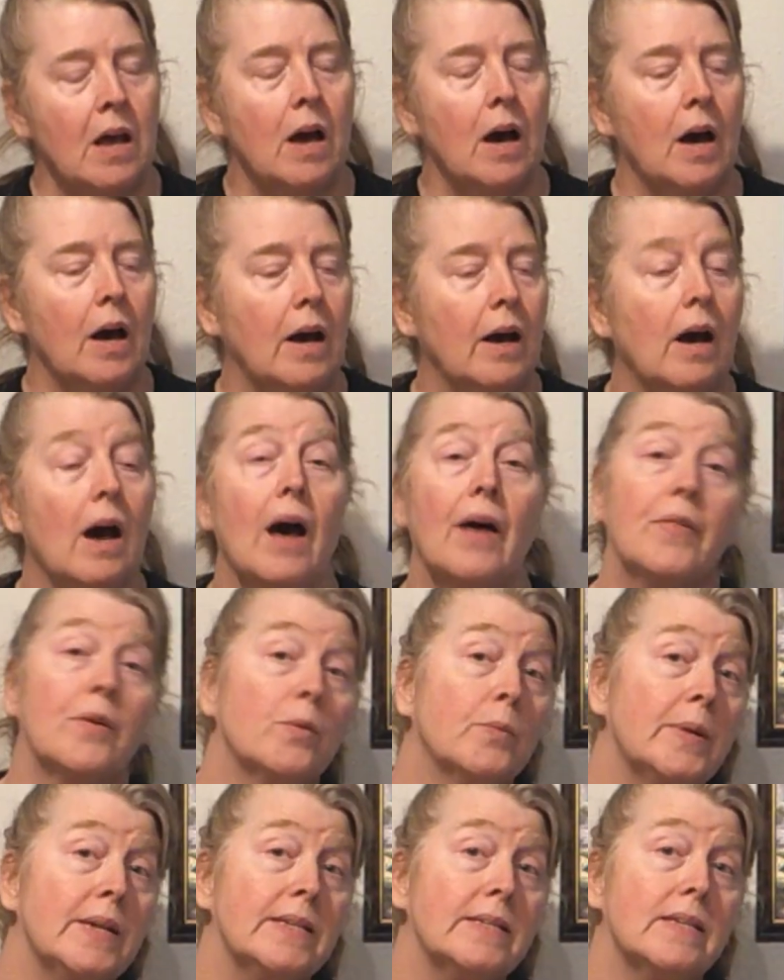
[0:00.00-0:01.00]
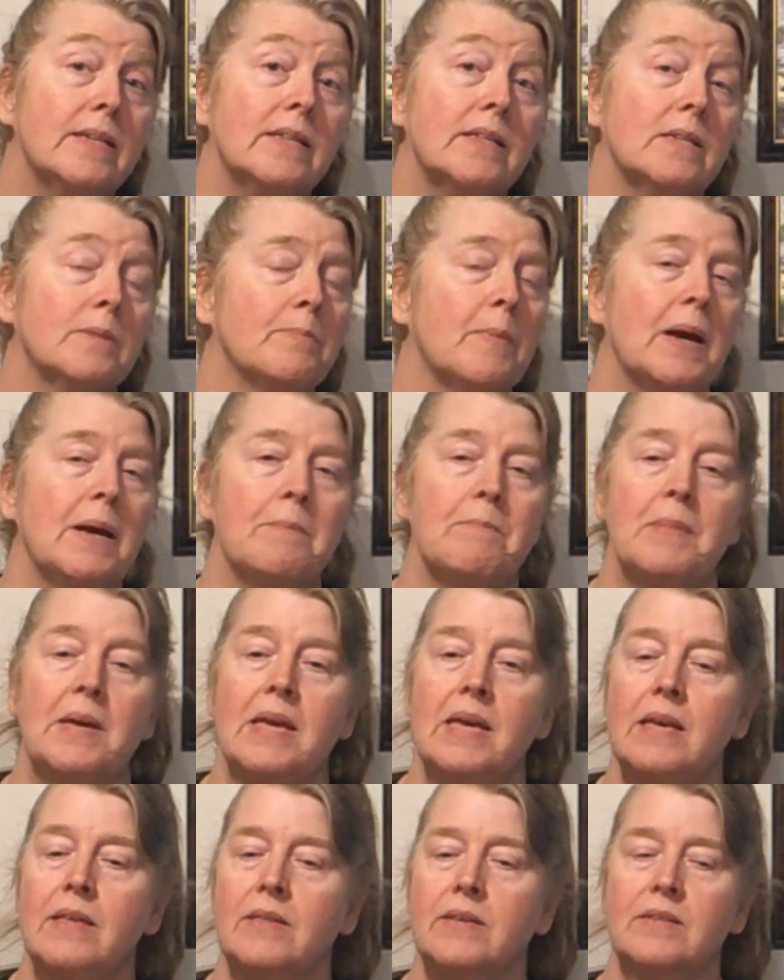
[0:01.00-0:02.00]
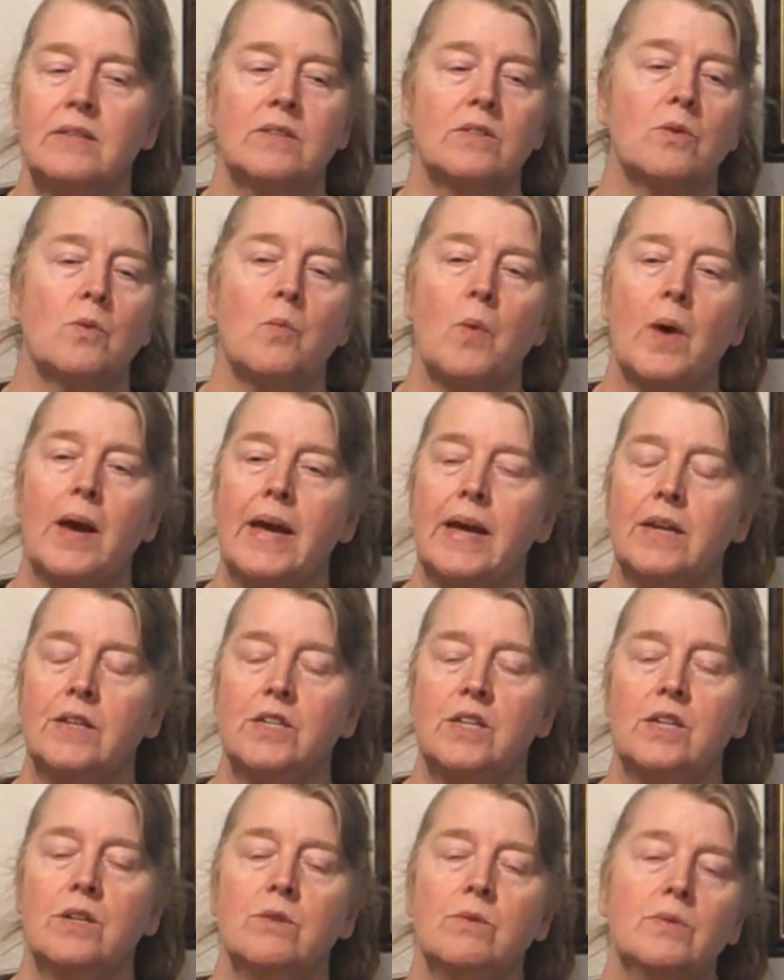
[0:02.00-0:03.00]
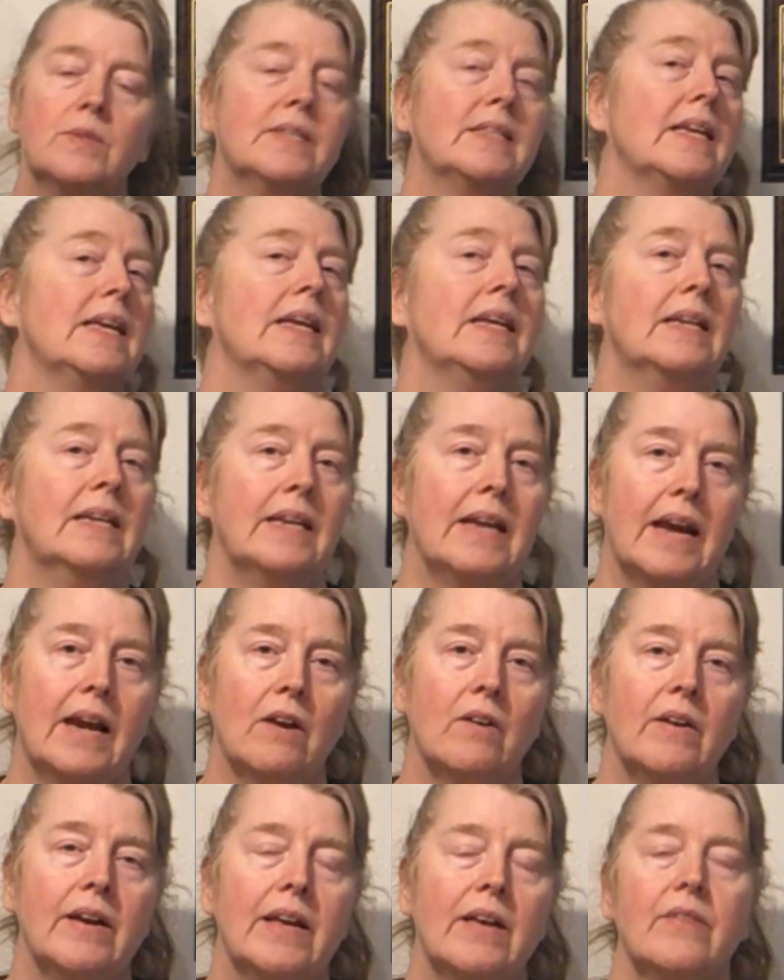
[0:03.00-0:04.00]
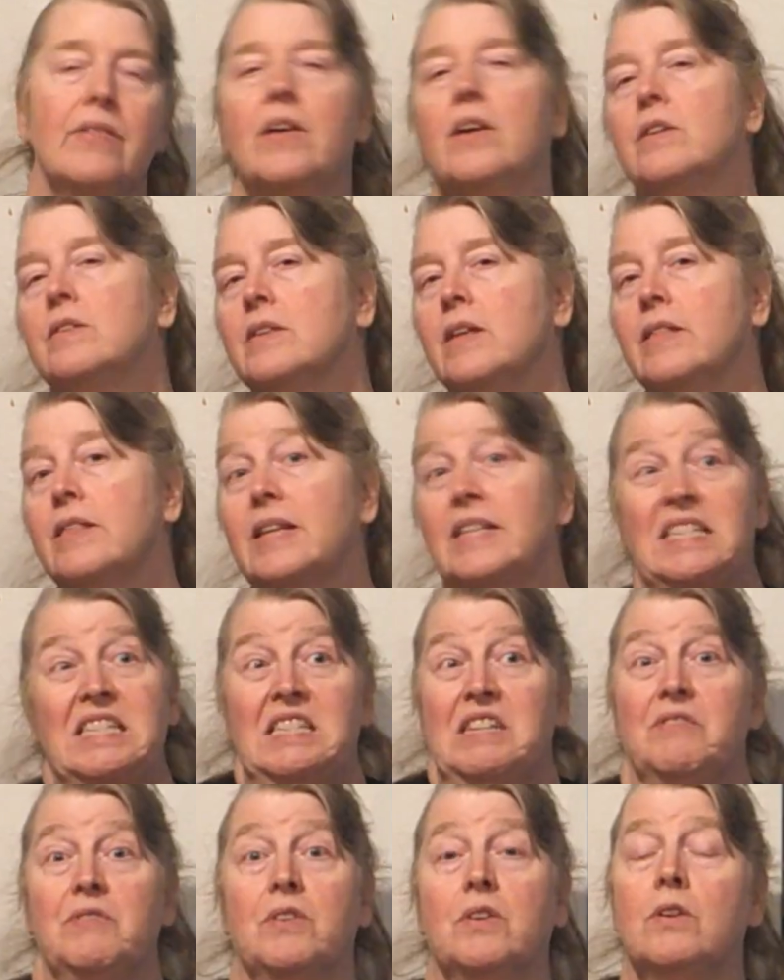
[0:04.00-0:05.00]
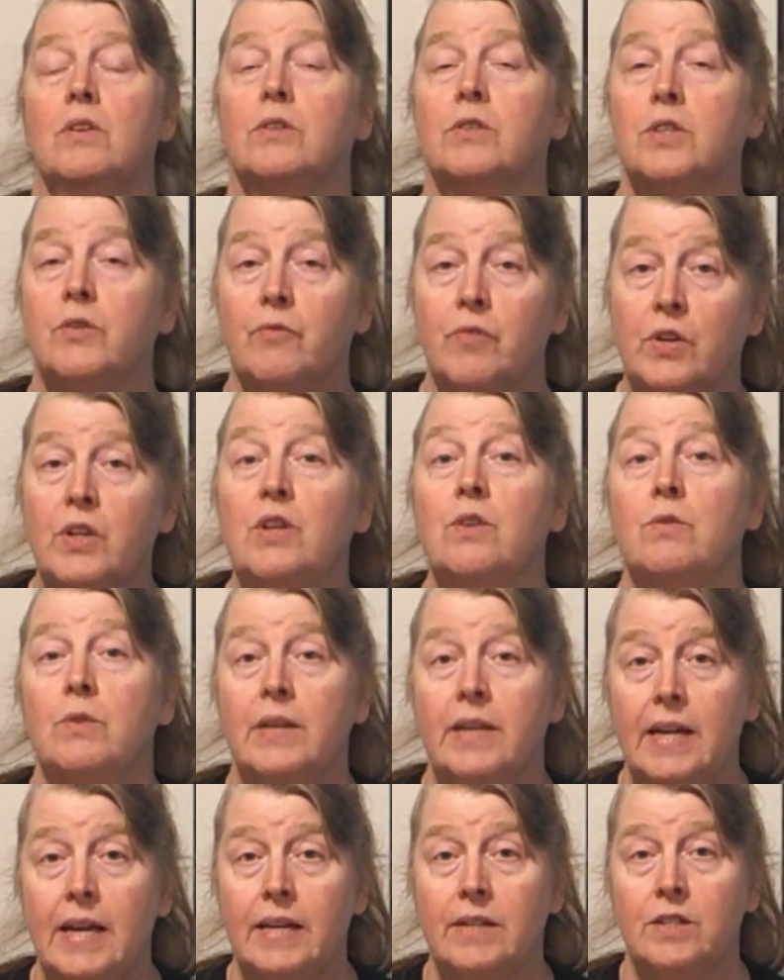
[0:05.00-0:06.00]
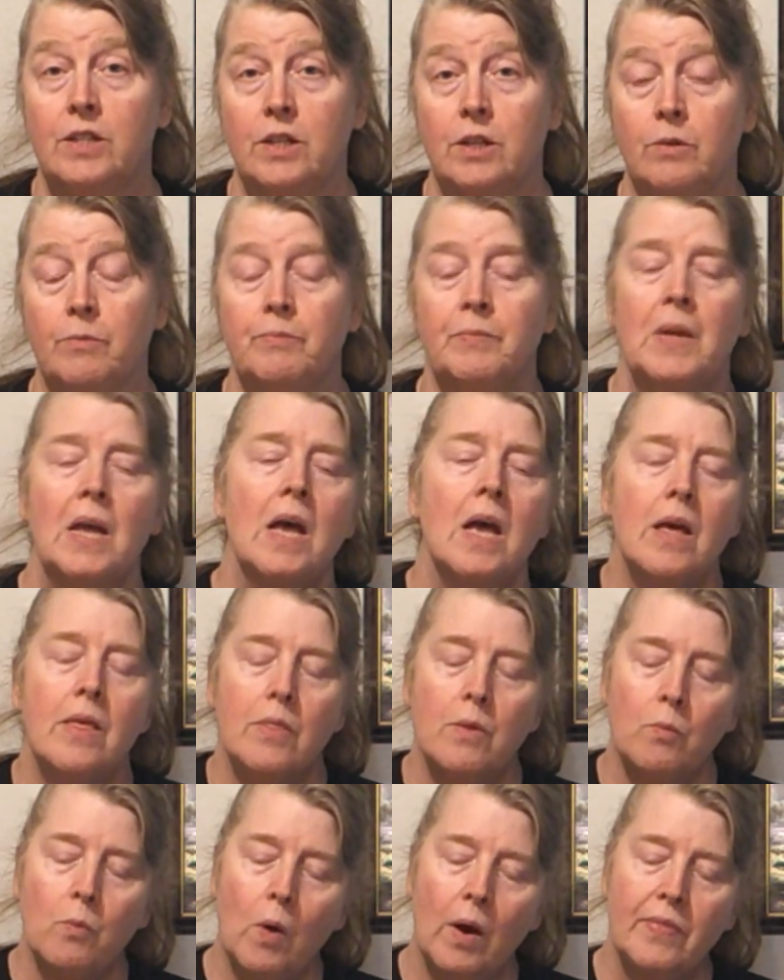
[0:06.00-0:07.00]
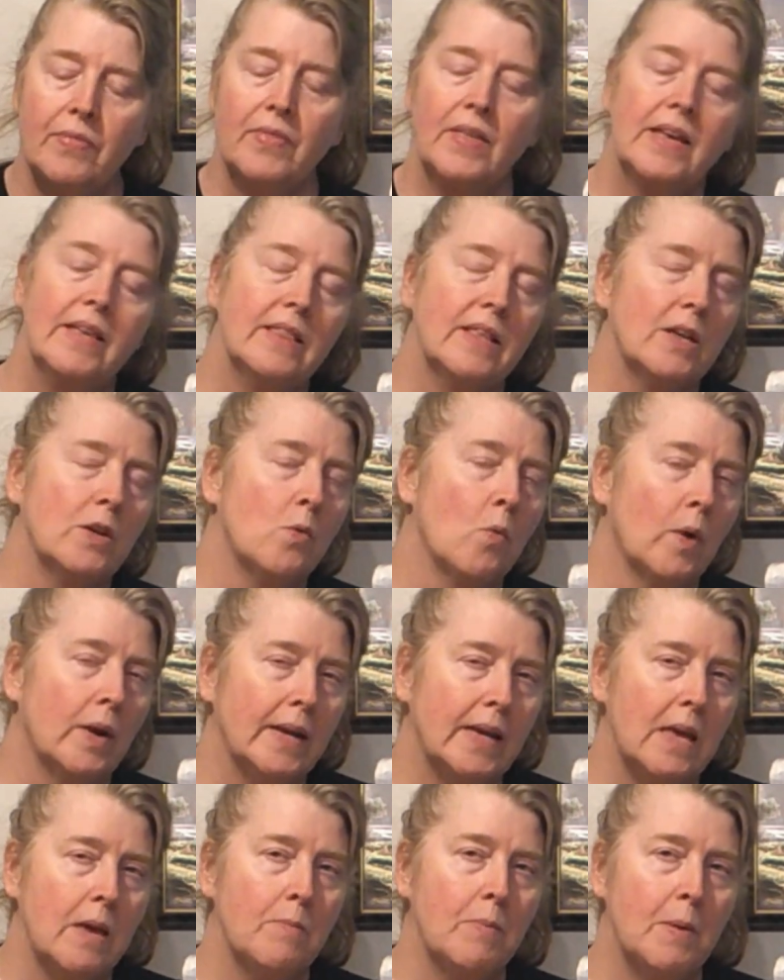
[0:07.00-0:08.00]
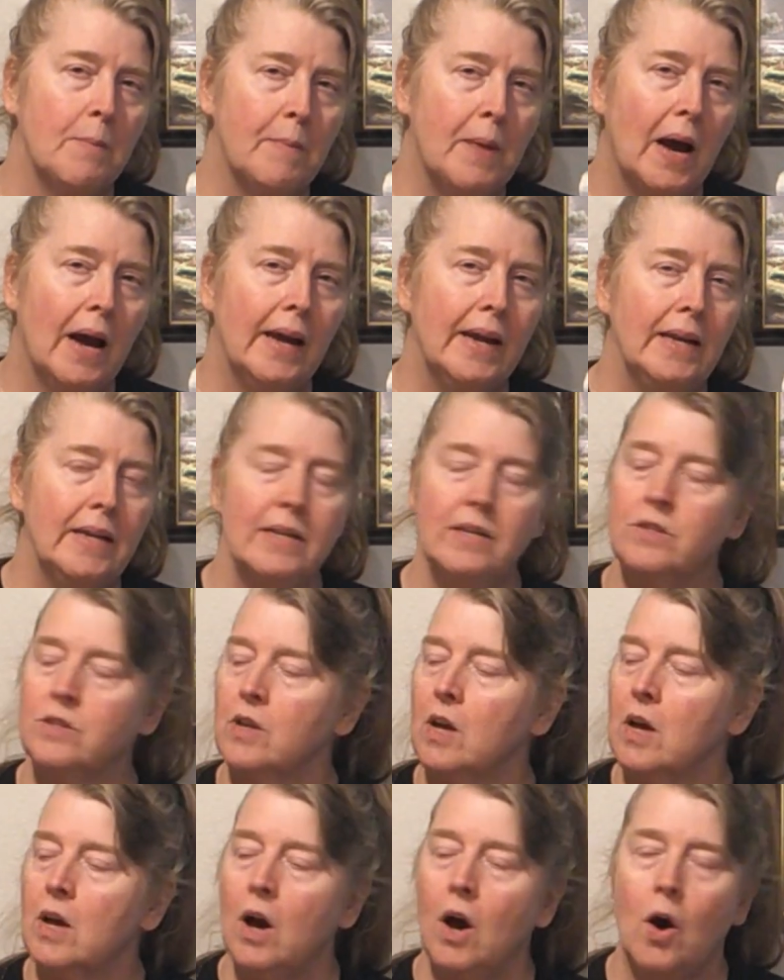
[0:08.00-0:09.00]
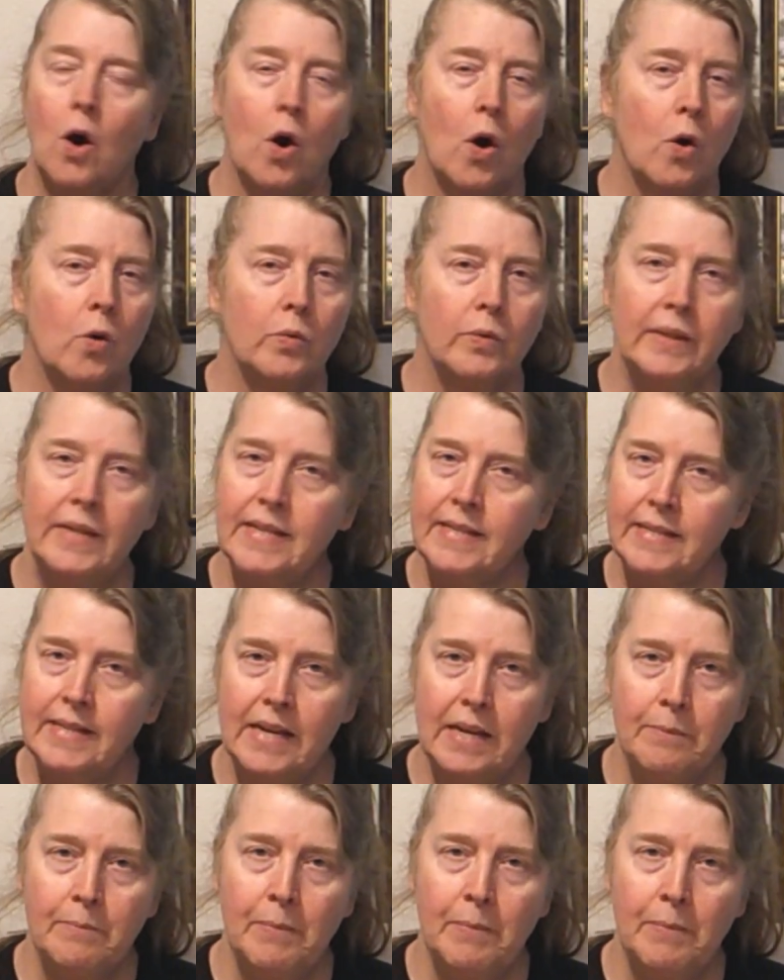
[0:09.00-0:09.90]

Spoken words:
Other reasons might be this is a way to seed an area that's difficult for you to get to. The one thing that you want to keep in mind is only seed